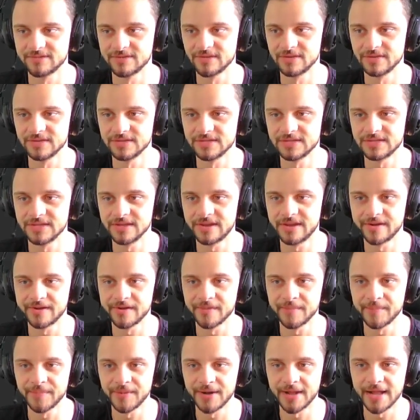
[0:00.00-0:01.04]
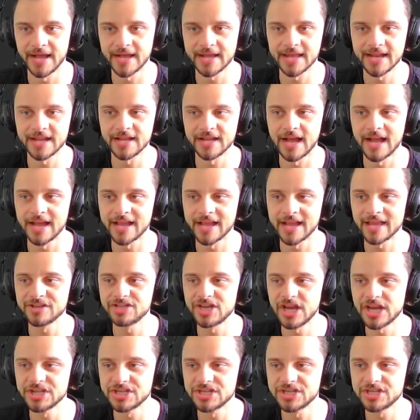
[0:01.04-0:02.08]
So this is the character component. I can
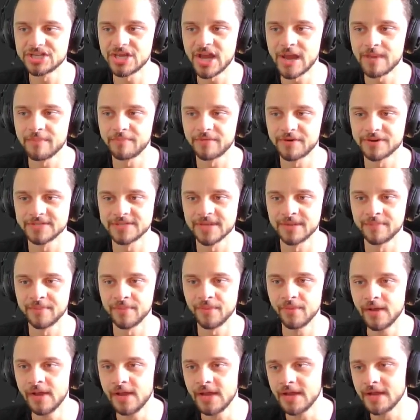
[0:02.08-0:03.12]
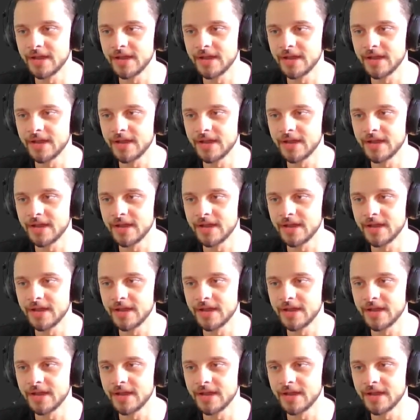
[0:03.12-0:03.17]
change the shape, for example.